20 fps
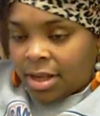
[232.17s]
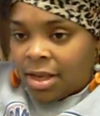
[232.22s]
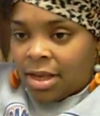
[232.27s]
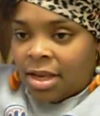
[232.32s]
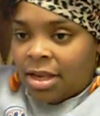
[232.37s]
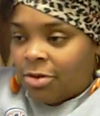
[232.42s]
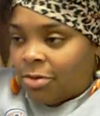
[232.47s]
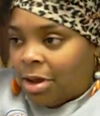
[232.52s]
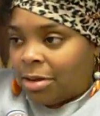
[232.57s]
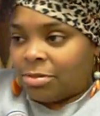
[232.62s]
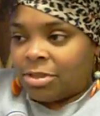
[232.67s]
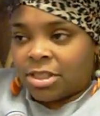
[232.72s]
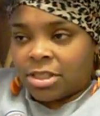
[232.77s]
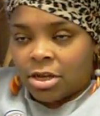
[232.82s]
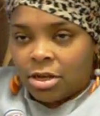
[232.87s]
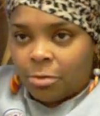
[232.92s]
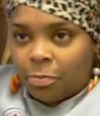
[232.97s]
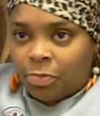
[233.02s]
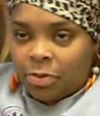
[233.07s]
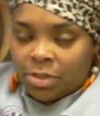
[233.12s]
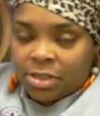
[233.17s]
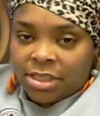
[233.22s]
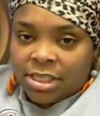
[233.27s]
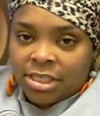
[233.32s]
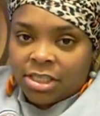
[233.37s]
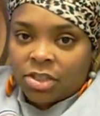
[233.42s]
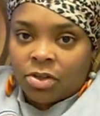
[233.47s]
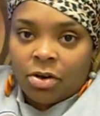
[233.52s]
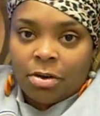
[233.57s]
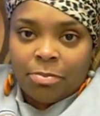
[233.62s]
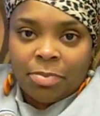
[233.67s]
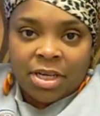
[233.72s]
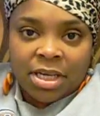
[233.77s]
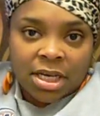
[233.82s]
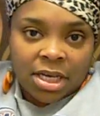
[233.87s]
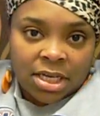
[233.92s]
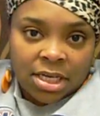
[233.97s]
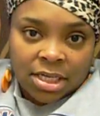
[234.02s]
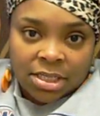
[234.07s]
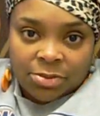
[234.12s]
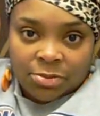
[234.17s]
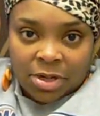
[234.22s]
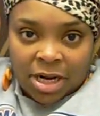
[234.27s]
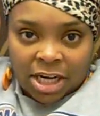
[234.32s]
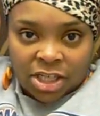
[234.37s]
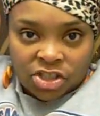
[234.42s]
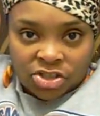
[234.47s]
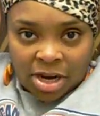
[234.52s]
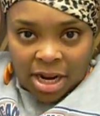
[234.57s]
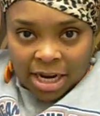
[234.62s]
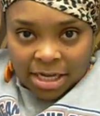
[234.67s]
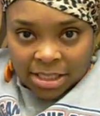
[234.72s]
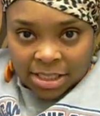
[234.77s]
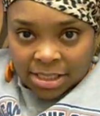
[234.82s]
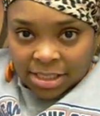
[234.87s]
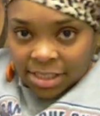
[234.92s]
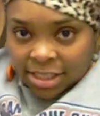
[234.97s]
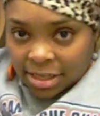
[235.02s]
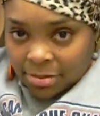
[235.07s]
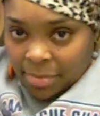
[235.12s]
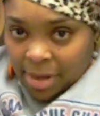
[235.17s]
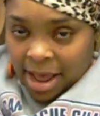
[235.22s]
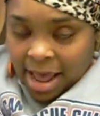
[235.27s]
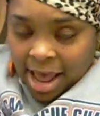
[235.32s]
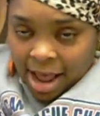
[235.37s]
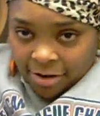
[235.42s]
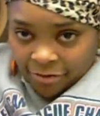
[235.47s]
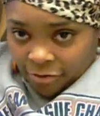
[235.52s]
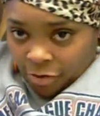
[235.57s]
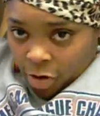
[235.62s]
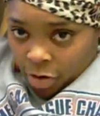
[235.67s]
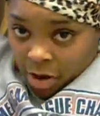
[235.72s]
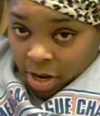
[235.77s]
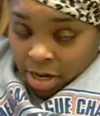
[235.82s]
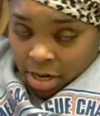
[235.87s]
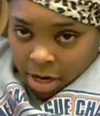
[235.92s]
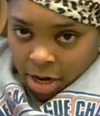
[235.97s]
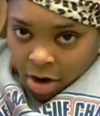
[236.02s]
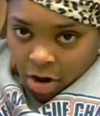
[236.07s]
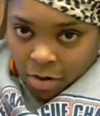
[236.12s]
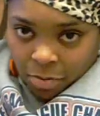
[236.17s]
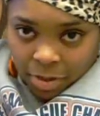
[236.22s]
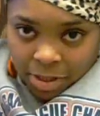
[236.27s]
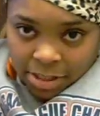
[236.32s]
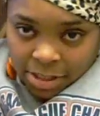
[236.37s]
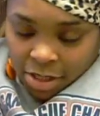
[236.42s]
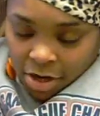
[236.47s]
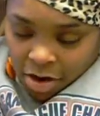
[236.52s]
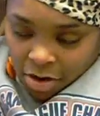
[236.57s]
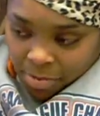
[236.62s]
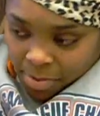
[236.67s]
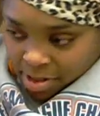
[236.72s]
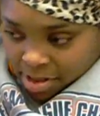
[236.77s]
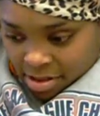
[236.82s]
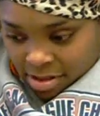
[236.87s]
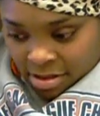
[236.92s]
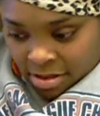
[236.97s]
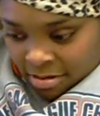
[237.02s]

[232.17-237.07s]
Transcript: Anyway, I'm just going to put this on because when I tried to stick my afro in the urban turban,